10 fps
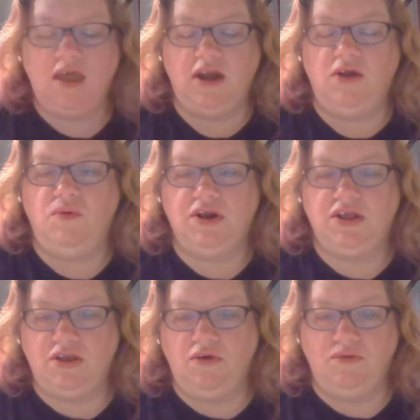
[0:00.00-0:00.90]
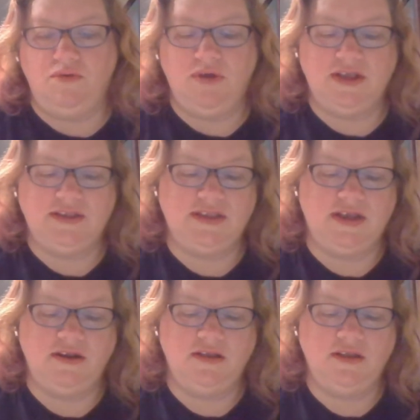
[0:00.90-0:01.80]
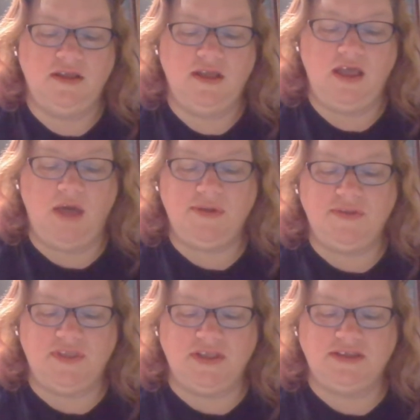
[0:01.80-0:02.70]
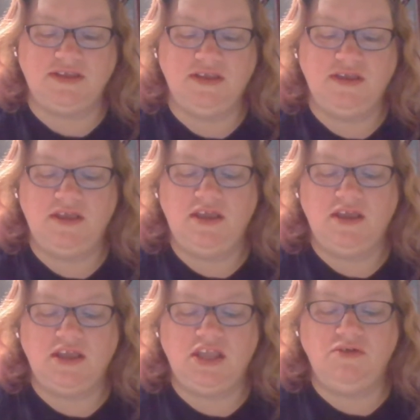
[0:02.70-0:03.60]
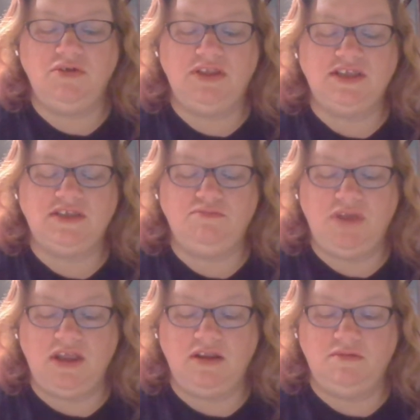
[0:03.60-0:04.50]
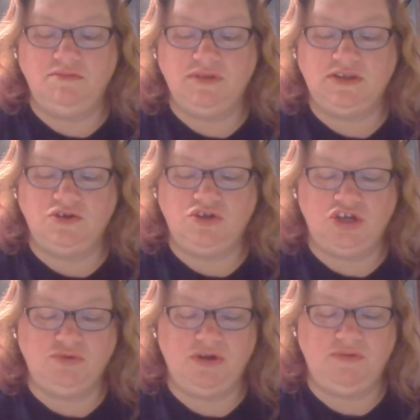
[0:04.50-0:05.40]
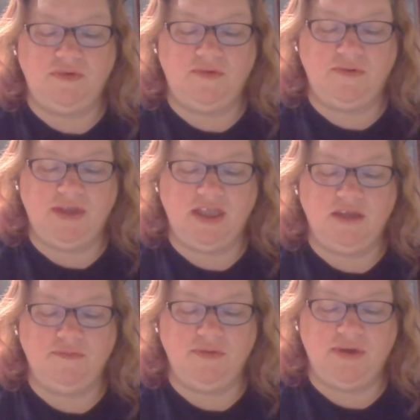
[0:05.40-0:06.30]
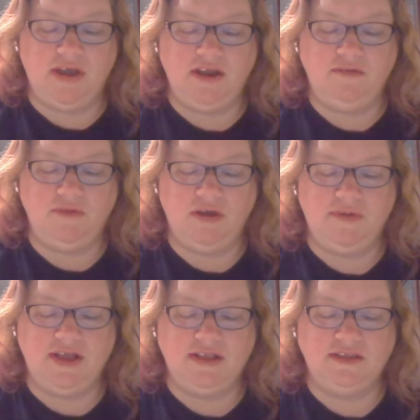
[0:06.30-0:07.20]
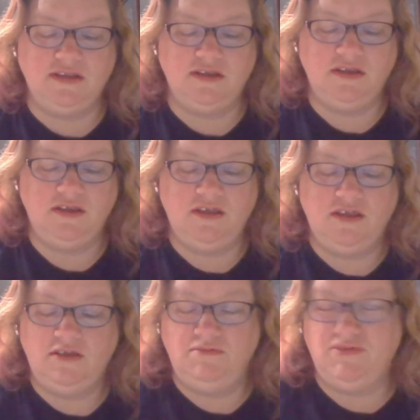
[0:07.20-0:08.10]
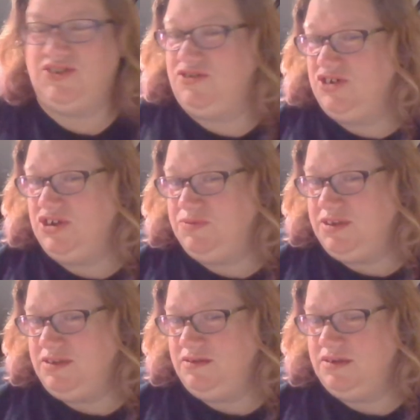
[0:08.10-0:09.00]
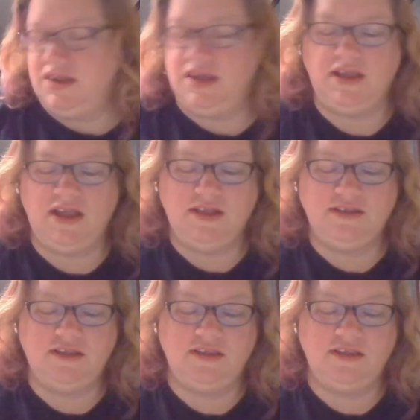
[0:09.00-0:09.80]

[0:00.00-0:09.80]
I don't want to go, I said. How about this? Can you at least meet Mr. Tushman before making up your mind? Mom asked. Mr. Tushman? I asked.